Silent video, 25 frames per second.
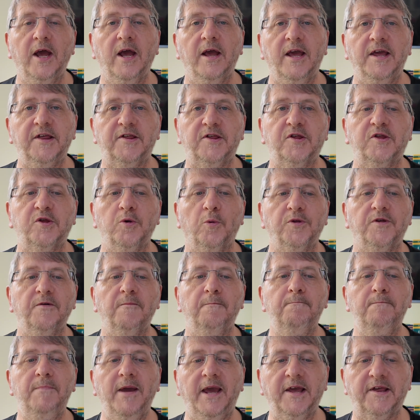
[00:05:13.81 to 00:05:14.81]
It's a sort of
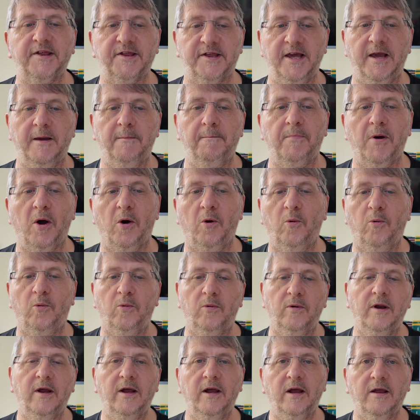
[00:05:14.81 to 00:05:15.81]
mixing bowl